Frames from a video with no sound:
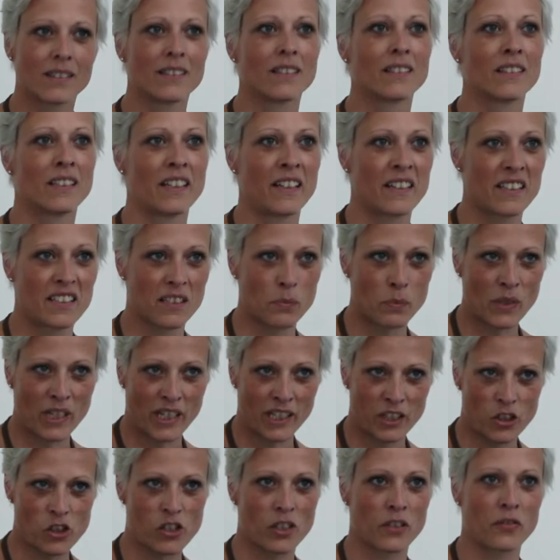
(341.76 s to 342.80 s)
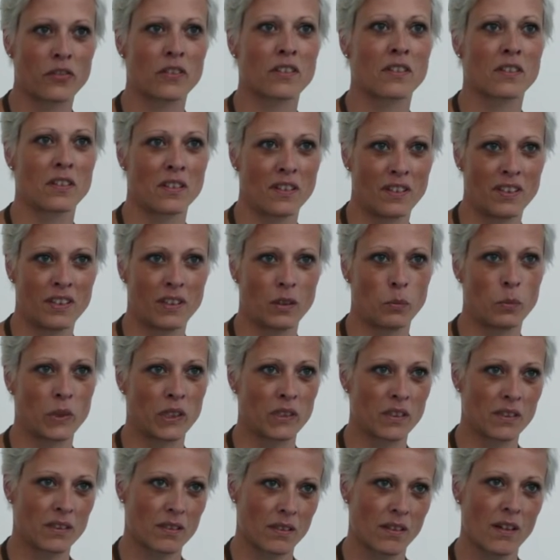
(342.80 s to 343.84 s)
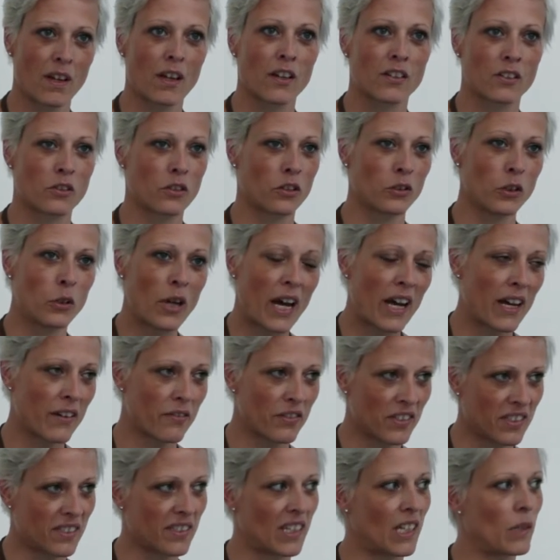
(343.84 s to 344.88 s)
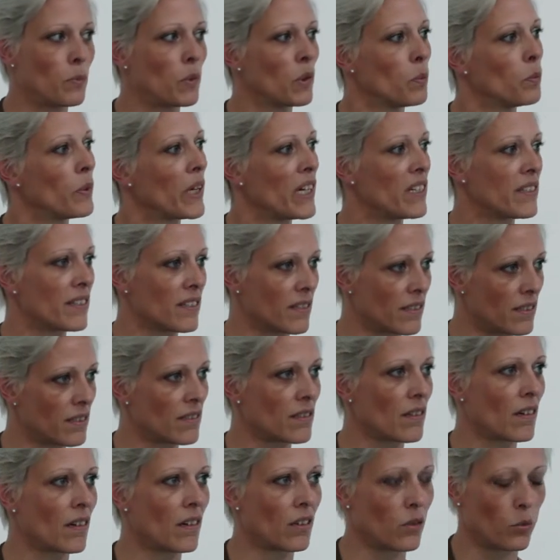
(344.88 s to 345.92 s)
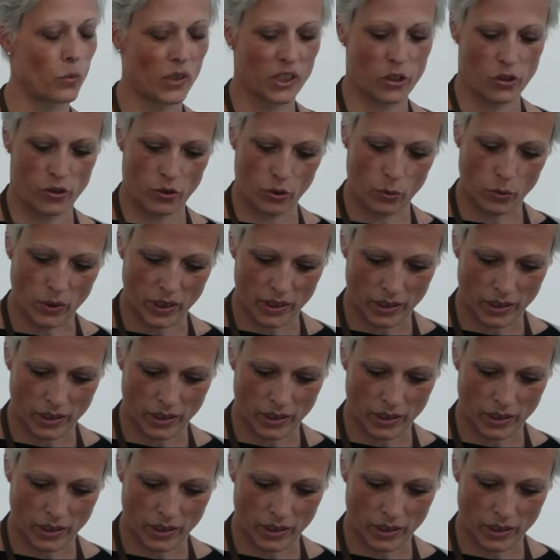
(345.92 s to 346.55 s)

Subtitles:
things might shift a little bit. So you have a stable basis on which to work